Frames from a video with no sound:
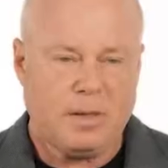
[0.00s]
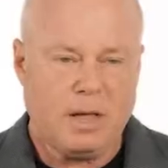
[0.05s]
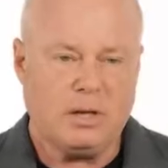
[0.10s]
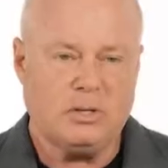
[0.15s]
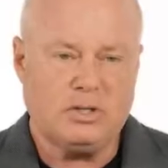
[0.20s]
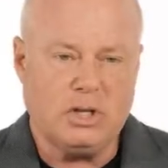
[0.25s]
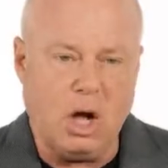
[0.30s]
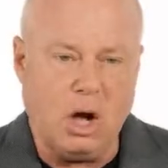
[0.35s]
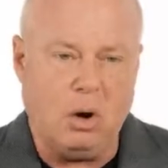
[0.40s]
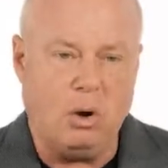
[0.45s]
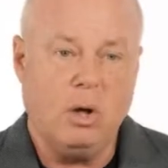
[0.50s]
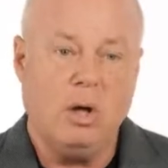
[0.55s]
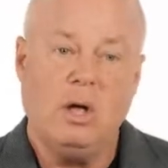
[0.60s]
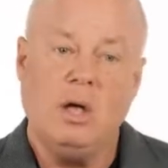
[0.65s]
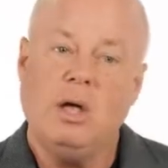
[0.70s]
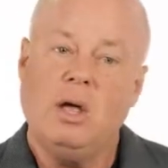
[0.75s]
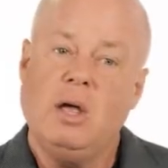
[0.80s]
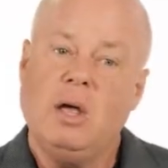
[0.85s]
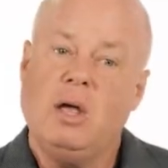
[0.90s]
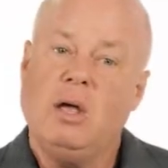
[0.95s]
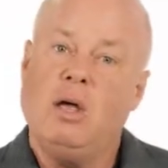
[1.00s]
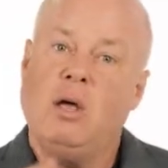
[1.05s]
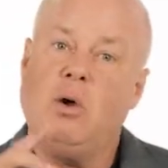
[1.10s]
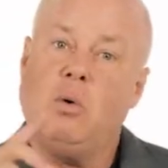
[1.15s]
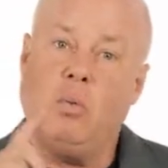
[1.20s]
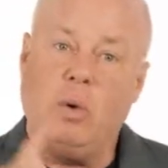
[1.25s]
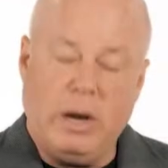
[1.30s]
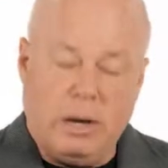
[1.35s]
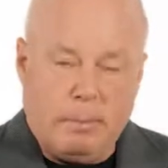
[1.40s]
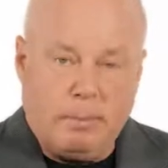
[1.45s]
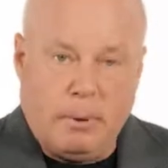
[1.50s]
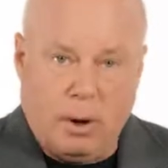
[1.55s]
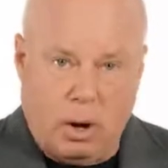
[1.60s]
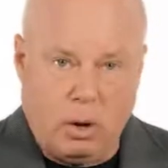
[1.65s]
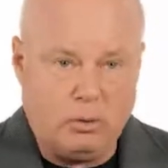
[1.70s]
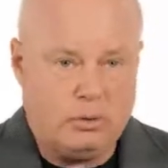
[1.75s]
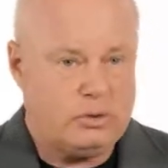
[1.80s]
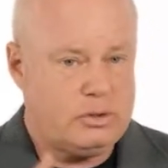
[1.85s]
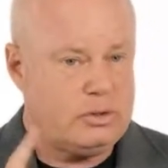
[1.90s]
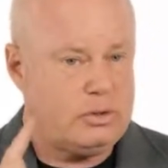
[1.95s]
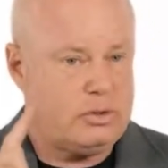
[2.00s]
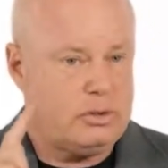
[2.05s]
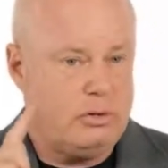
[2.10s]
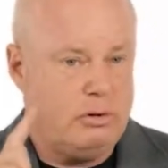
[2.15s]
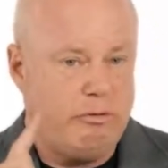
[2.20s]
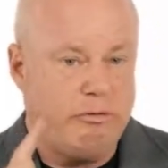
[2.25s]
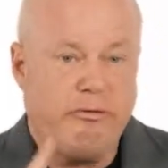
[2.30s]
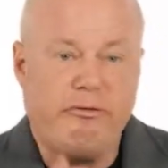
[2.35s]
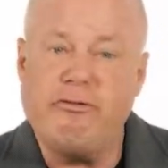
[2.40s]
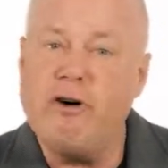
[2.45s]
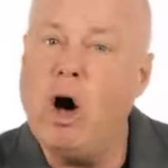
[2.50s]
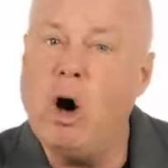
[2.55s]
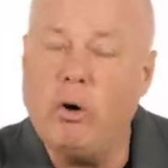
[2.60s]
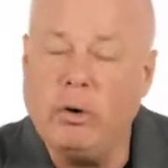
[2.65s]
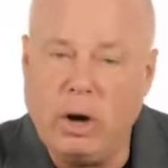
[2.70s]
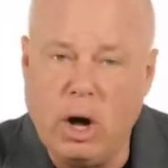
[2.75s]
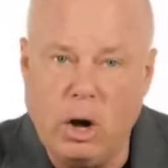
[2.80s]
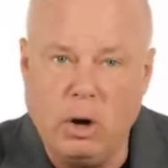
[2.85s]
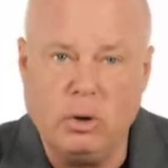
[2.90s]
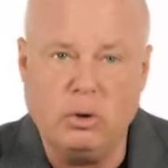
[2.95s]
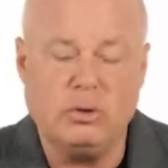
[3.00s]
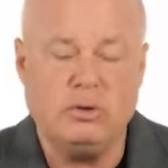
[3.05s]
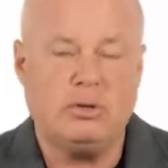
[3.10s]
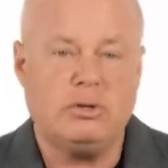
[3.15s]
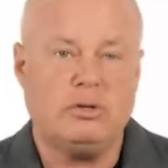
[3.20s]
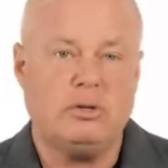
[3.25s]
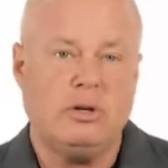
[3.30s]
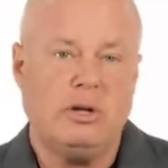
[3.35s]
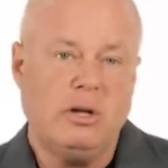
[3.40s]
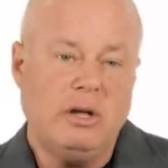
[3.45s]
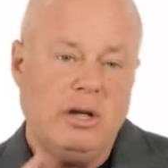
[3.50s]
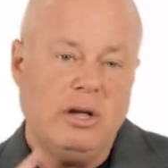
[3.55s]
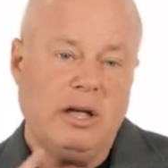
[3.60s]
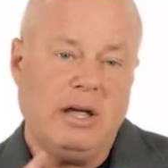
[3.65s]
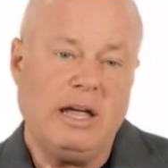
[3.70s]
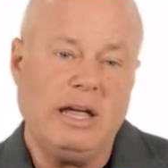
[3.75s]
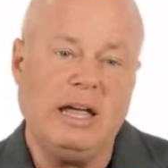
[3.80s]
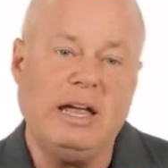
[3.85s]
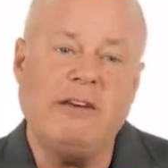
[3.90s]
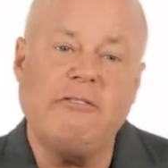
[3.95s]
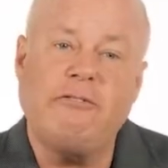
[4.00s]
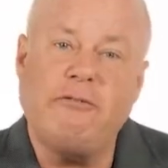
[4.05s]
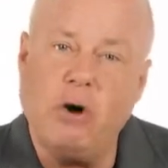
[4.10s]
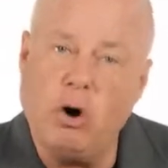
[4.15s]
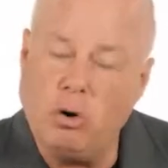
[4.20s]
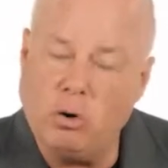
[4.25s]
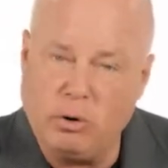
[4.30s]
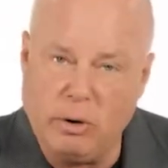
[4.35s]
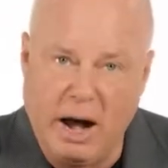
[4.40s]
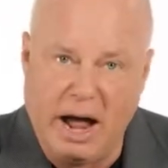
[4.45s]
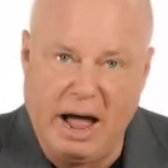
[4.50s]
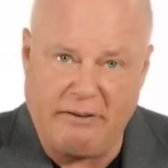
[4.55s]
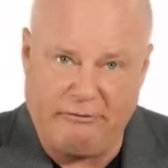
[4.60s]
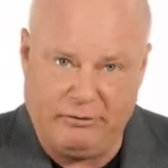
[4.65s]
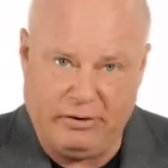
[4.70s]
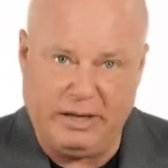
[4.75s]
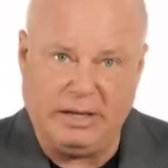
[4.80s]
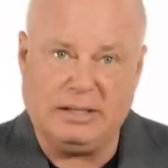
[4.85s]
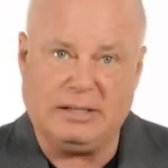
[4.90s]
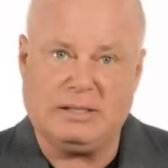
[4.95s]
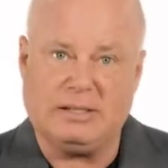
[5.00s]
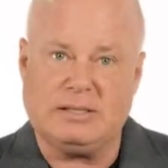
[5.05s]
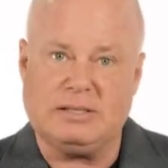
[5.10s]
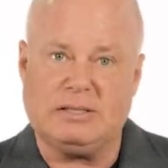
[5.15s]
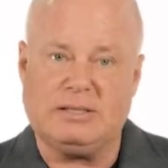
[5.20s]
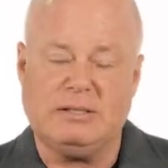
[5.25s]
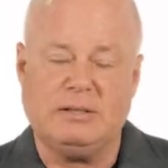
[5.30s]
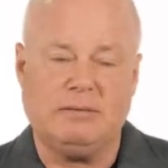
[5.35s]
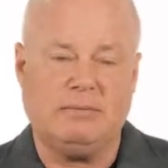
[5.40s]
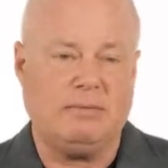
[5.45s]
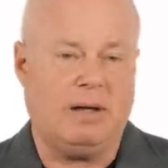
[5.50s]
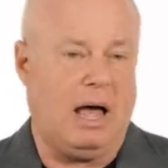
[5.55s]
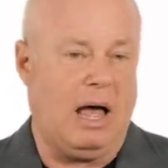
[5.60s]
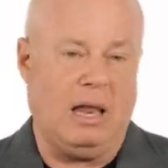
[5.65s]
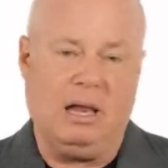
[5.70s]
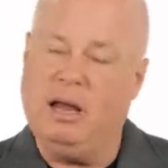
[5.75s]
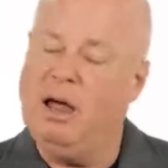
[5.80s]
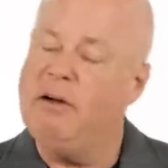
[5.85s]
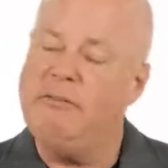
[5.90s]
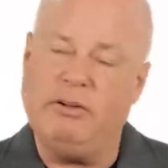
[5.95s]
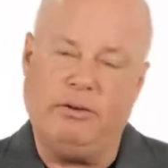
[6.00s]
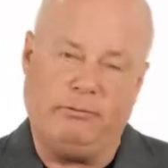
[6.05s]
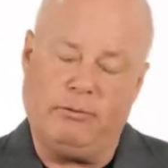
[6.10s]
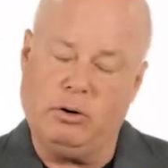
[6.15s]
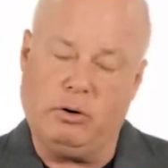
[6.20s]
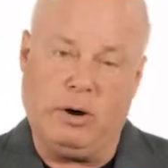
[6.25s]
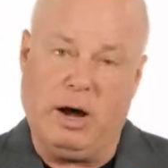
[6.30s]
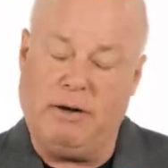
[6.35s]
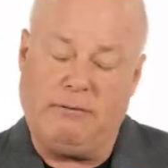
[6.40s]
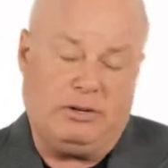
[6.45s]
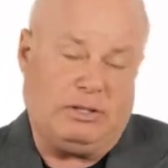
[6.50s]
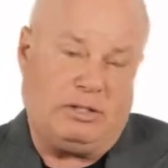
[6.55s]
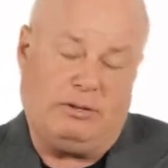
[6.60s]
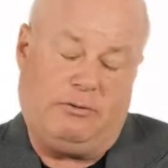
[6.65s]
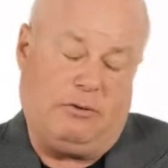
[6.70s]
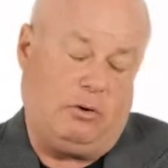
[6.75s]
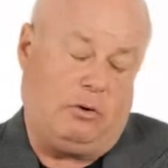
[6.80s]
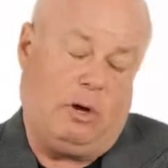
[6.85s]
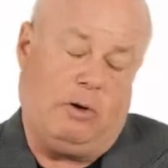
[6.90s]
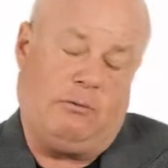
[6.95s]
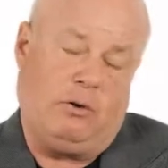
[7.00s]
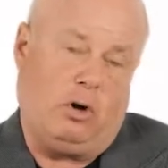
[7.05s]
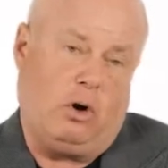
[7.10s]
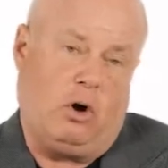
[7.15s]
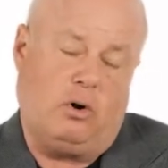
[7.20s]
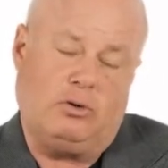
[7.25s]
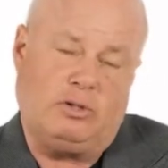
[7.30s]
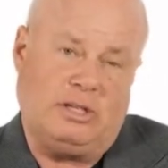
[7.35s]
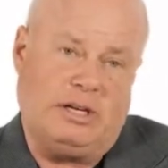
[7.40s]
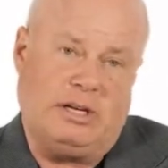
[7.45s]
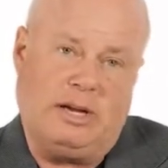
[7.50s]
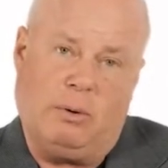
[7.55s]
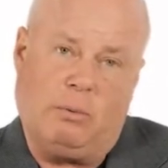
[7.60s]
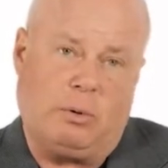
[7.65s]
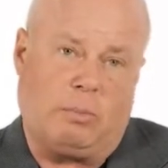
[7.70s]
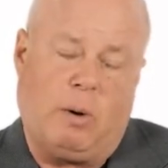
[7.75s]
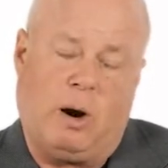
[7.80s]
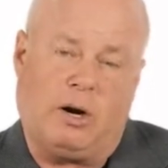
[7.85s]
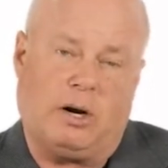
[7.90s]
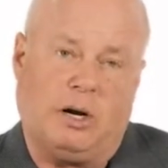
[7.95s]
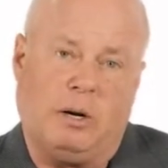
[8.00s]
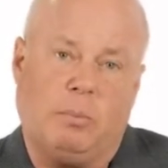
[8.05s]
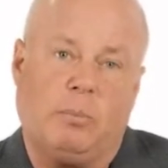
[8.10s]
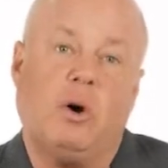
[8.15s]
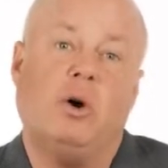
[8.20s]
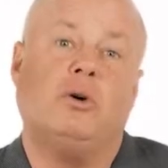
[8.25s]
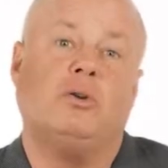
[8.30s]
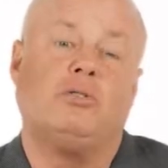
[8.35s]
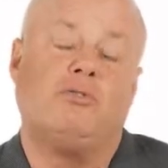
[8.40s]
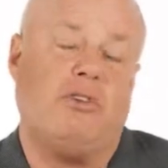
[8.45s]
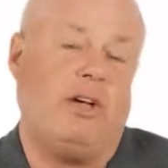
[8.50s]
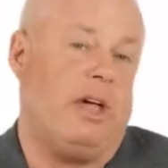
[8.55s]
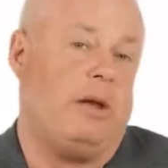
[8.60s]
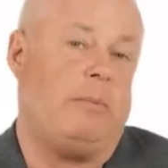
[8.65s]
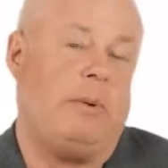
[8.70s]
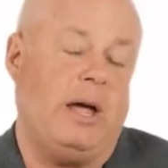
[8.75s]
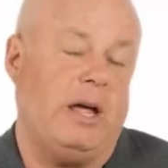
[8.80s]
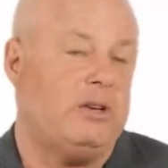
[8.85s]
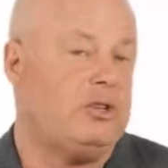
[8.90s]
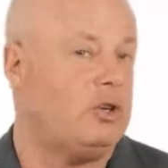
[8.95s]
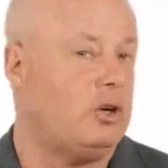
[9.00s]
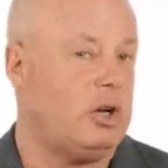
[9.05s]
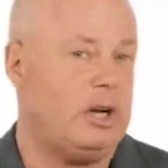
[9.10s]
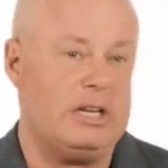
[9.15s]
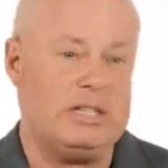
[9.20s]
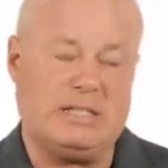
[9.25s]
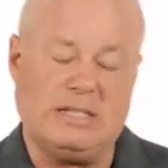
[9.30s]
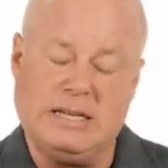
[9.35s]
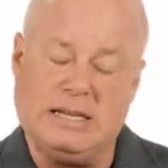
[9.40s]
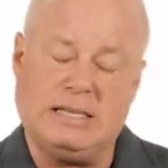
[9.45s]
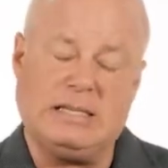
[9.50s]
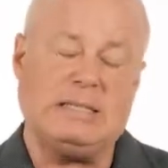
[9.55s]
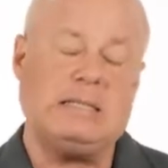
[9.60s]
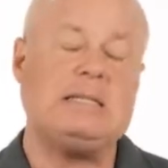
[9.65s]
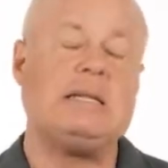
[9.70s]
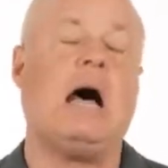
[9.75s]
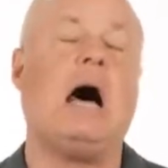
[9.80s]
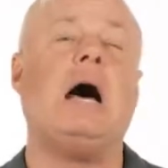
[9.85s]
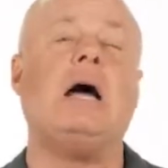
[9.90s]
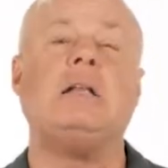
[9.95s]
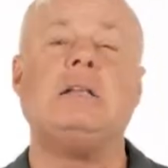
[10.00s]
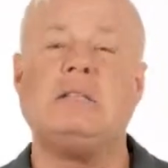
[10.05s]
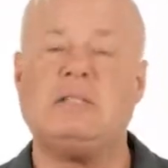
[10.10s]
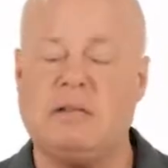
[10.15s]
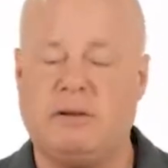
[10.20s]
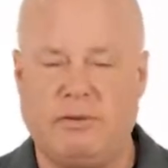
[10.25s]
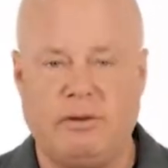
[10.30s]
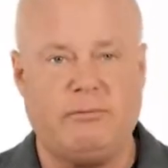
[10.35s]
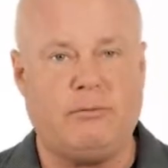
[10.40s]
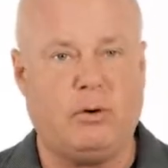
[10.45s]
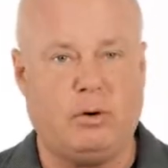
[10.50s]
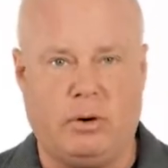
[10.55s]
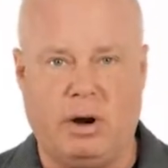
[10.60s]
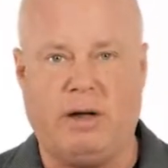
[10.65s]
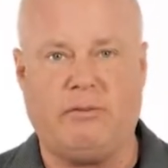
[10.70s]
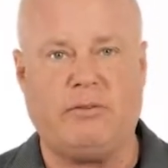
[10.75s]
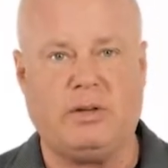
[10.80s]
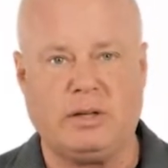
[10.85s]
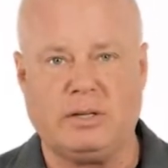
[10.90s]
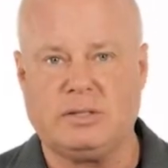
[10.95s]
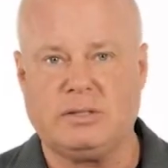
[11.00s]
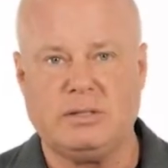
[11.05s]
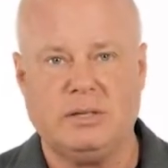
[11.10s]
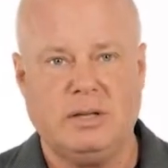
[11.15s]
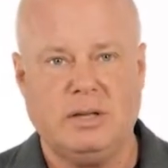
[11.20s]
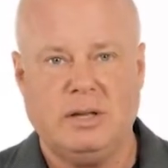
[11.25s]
So, written posts, photos, infographics. I love infographics. If you go see Network Marketing Pros fan page, you're going to see tons of infographics.